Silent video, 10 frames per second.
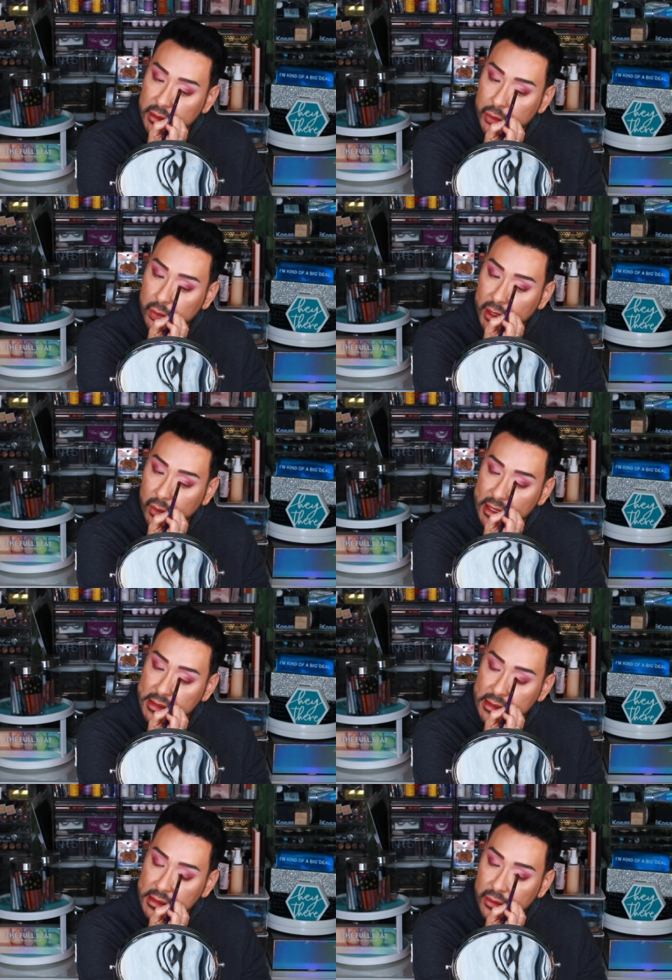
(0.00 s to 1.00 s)
who
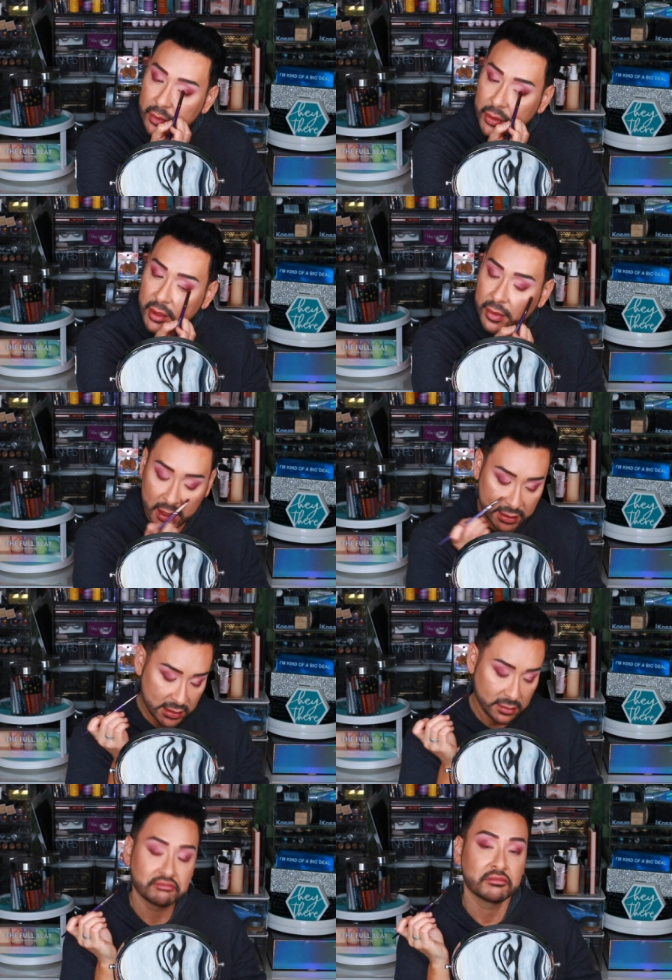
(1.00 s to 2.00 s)
requests this in their beauty
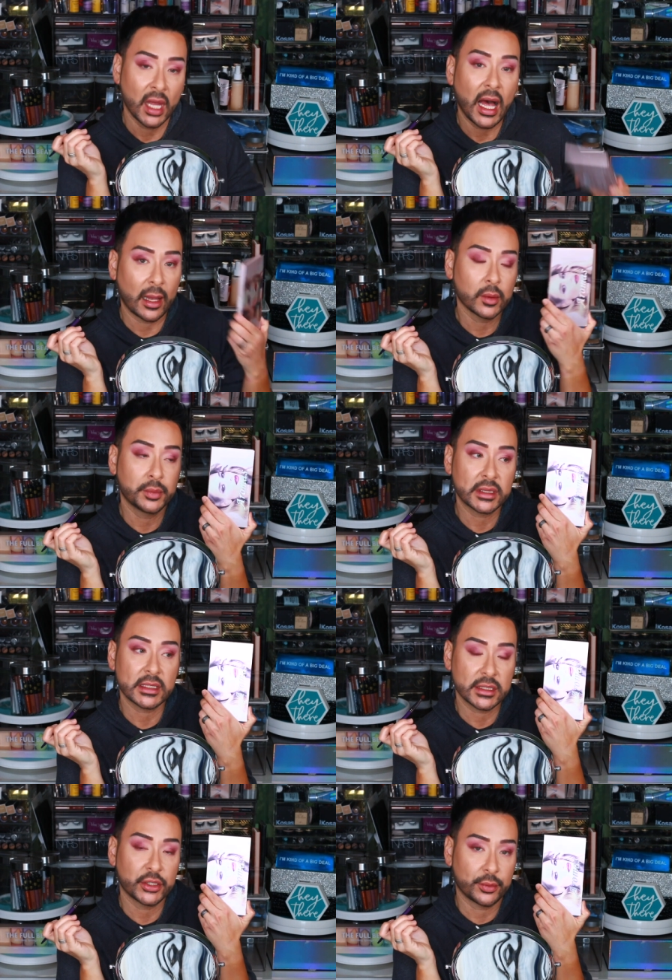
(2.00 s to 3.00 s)
box, I will put
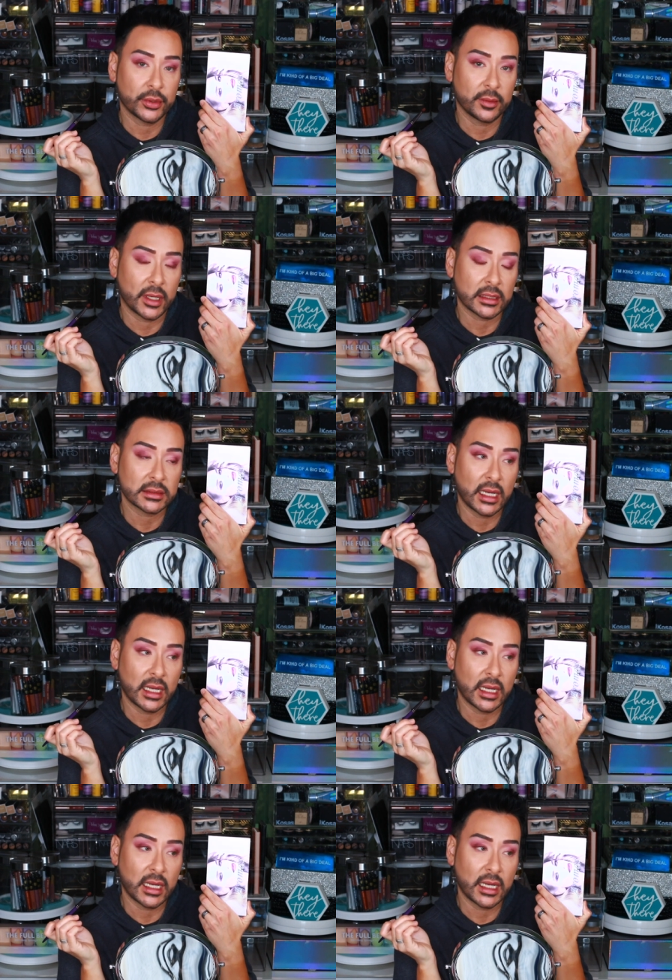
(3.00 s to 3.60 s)
this in your beauty box.